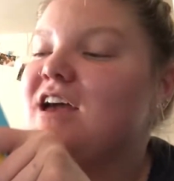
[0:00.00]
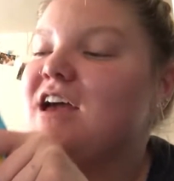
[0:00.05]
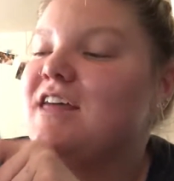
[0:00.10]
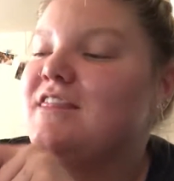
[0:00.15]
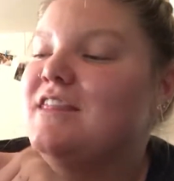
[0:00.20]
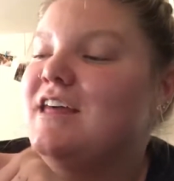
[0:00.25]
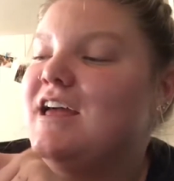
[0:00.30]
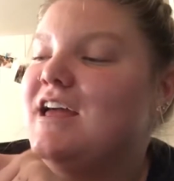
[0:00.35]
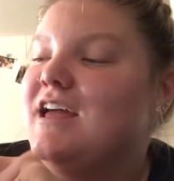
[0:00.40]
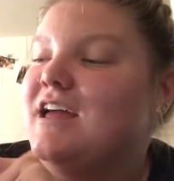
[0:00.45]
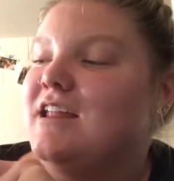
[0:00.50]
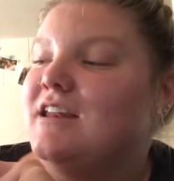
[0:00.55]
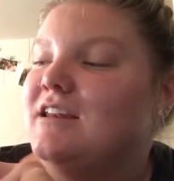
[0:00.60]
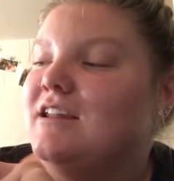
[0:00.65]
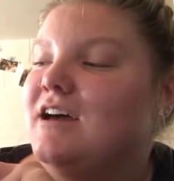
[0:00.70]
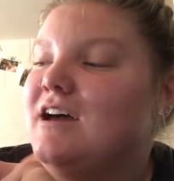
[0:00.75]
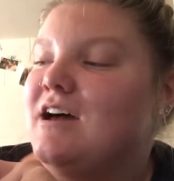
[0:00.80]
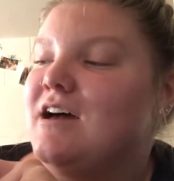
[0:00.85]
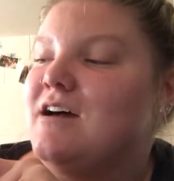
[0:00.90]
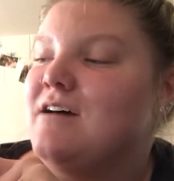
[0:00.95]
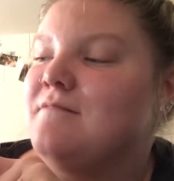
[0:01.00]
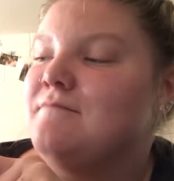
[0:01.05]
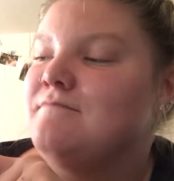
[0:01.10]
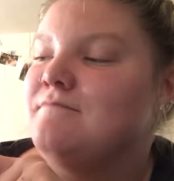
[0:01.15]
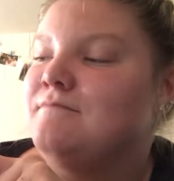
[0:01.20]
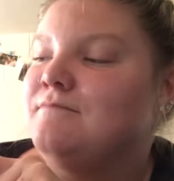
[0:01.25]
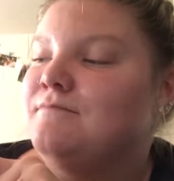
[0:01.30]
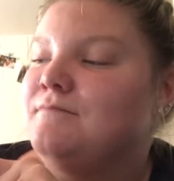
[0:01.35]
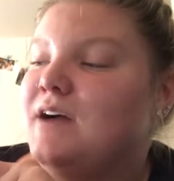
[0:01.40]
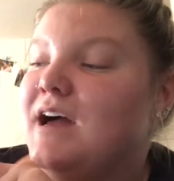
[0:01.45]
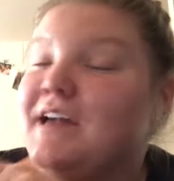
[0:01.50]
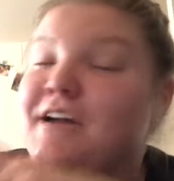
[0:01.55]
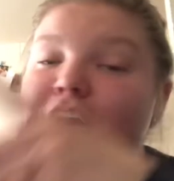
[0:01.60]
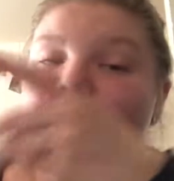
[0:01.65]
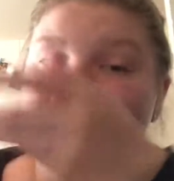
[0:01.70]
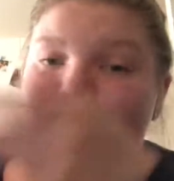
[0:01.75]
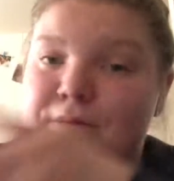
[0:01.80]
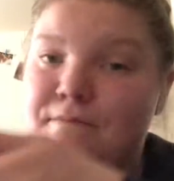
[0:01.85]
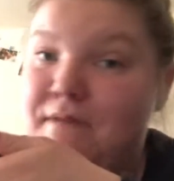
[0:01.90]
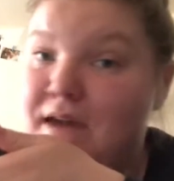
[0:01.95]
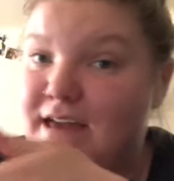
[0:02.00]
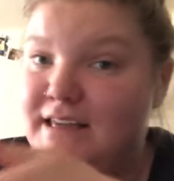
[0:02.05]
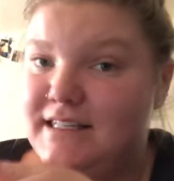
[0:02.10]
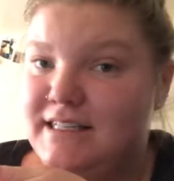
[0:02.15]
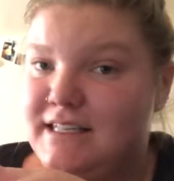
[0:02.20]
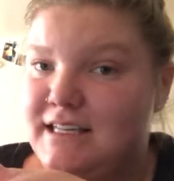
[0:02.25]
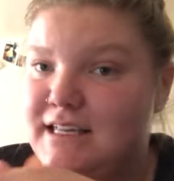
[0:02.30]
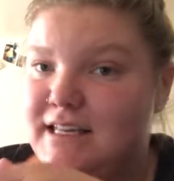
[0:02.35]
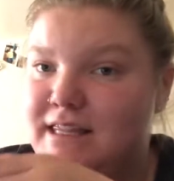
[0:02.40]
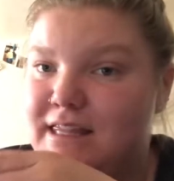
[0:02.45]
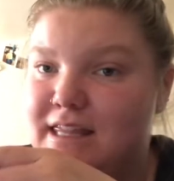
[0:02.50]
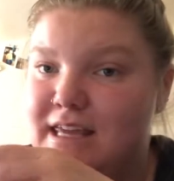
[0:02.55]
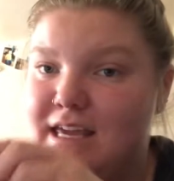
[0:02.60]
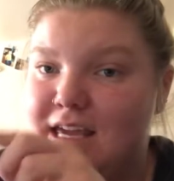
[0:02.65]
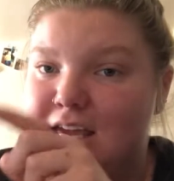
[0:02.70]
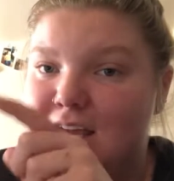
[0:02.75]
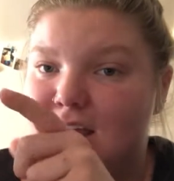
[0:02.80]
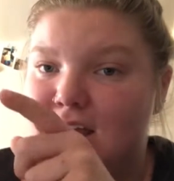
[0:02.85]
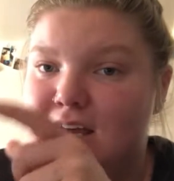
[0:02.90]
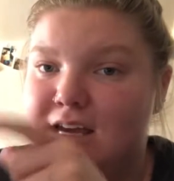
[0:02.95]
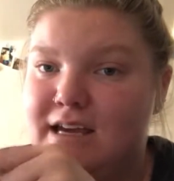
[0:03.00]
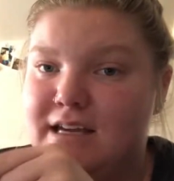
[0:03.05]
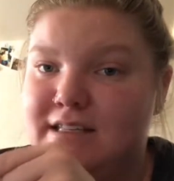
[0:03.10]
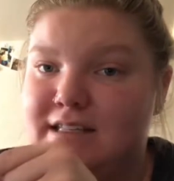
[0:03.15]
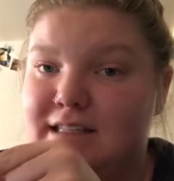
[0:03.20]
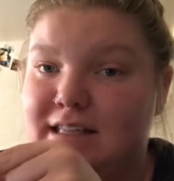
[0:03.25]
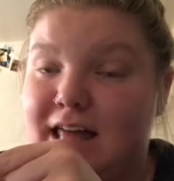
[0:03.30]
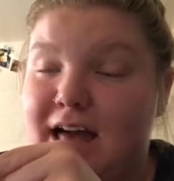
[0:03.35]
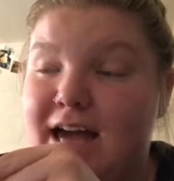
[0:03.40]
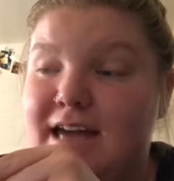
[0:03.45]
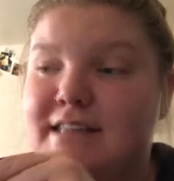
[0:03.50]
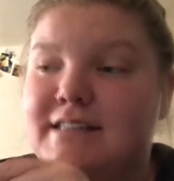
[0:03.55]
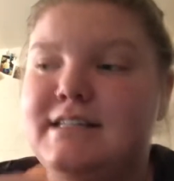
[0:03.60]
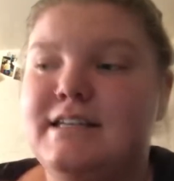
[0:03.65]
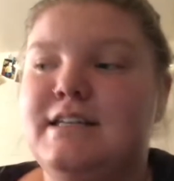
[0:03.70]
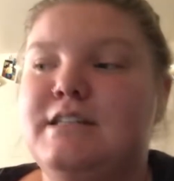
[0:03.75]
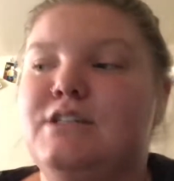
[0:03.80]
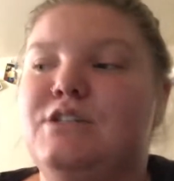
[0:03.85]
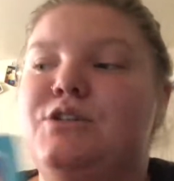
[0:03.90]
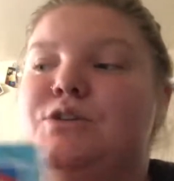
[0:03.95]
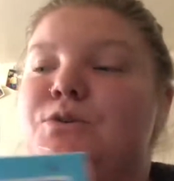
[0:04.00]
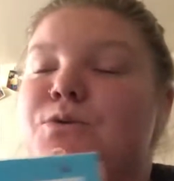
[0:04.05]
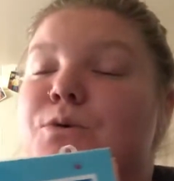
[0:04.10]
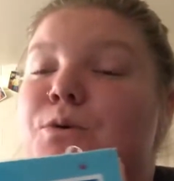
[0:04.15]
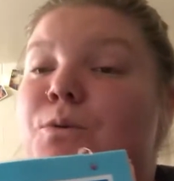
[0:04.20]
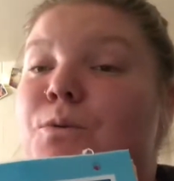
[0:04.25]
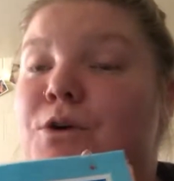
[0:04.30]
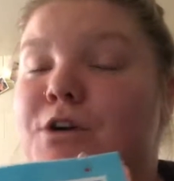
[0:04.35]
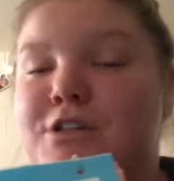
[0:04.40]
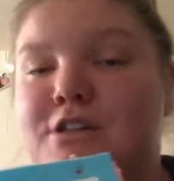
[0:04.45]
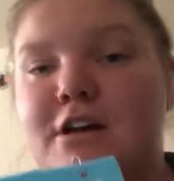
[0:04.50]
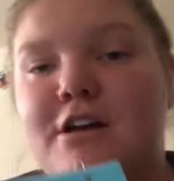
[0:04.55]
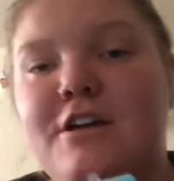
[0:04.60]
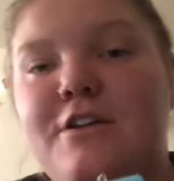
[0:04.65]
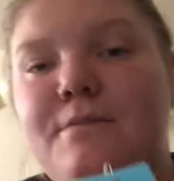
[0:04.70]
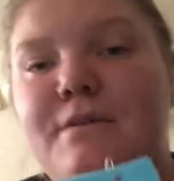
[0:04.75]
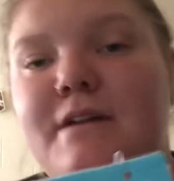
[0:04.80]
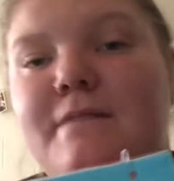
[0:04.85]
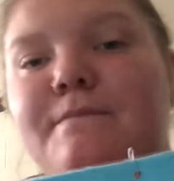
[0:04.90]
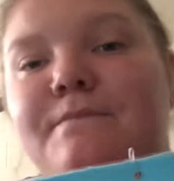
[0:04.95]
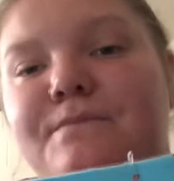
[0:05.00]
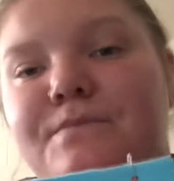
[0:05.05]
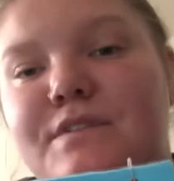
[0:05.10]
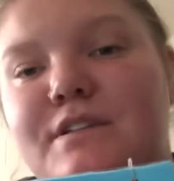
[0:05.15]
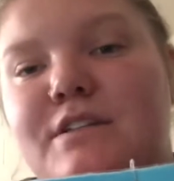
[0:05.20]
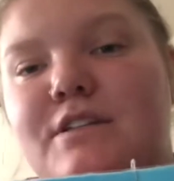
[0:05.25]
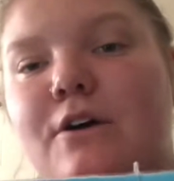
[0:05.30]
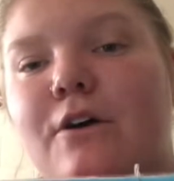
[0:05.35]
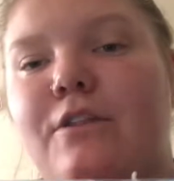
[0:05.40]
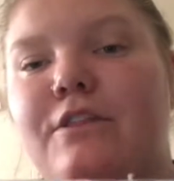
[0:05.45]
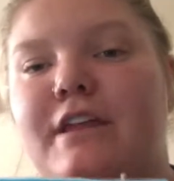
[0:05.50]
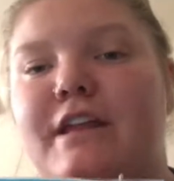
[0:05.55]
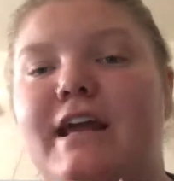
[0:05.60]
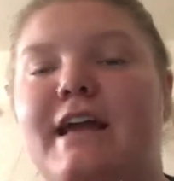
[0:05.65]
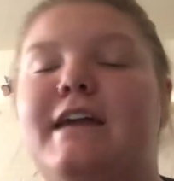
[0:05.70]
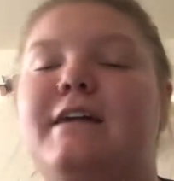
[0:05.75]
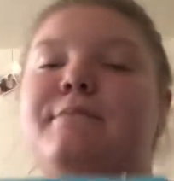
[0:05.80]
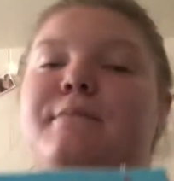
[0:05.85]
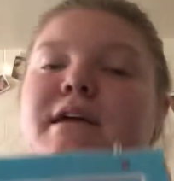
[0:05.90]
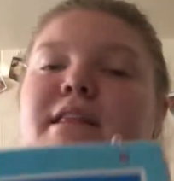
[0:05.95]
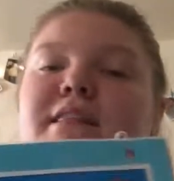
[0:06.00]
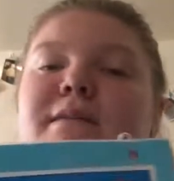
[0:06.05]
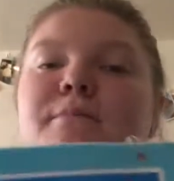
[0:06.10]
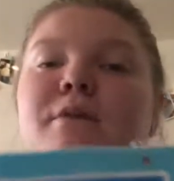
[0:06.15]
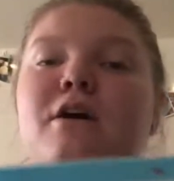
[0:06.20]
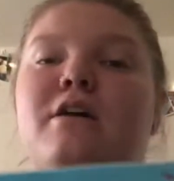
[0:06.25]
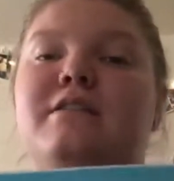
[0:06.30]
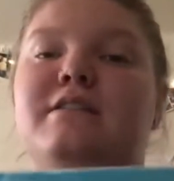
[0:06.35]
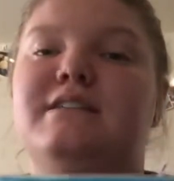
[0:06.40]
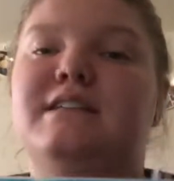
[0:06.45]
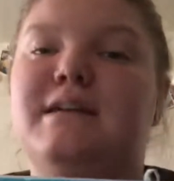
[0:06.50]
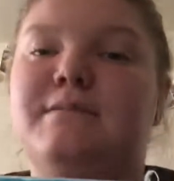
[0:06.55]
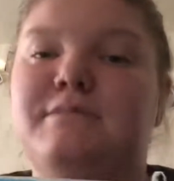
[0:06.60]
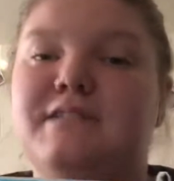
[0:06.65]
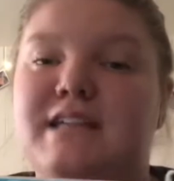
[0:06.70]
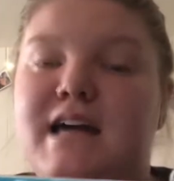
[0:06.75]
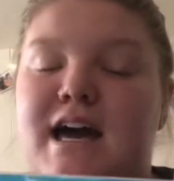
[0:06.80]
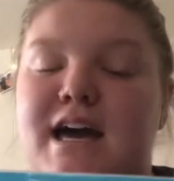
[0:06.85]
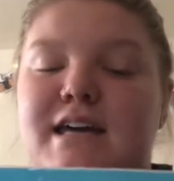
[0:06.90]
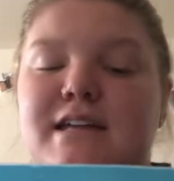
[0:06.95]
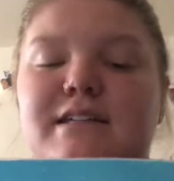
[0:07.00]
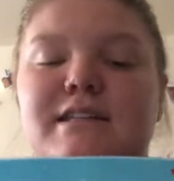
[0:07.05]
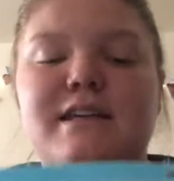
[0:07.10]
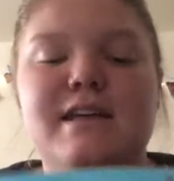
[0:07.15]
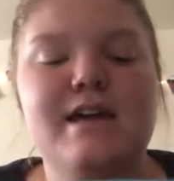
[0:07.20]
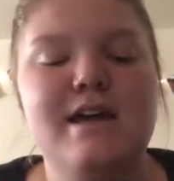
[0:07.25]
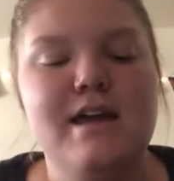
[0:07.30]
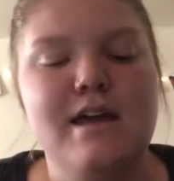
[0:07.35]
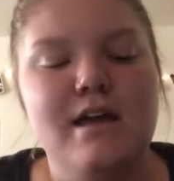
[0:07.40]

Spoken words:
and then I copy pasted the slides into a Word document, so then I can make them all the same size.